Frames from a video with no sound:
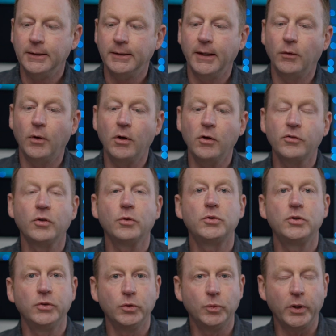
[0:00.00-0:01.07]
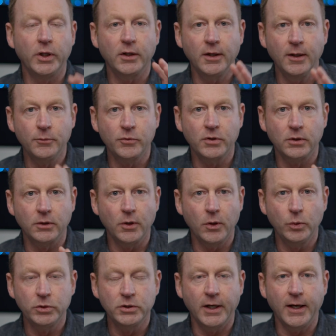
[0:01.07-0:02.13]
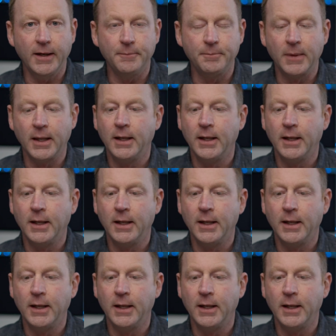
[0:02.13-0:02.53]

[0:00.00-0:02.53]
Now, also, too, when it comes to load time,